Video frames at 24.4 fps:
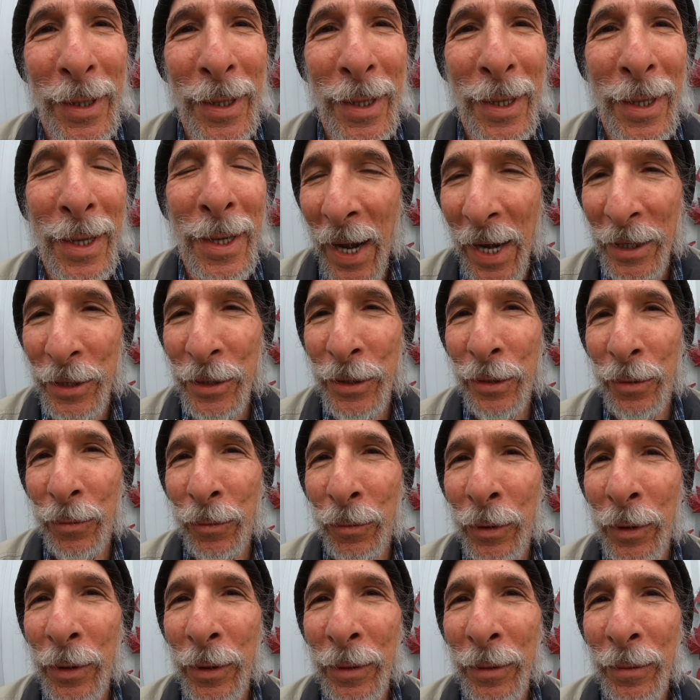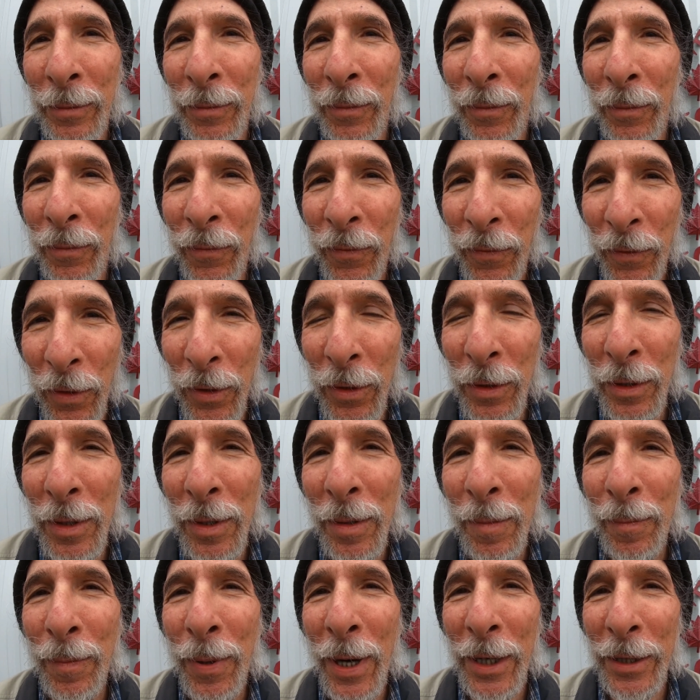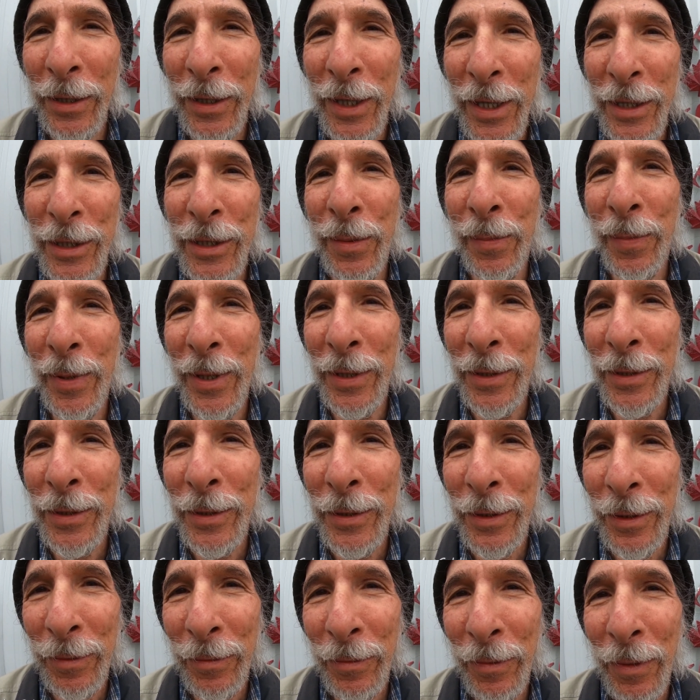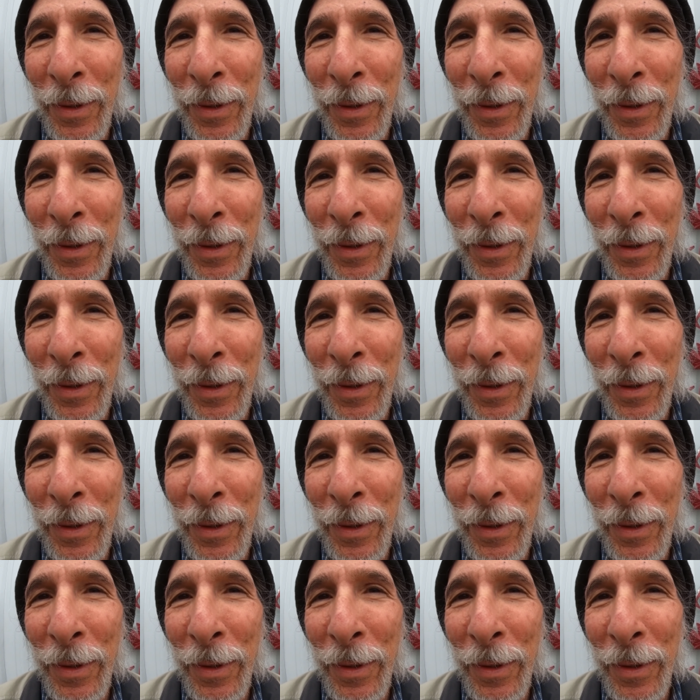Yes, we're full participants.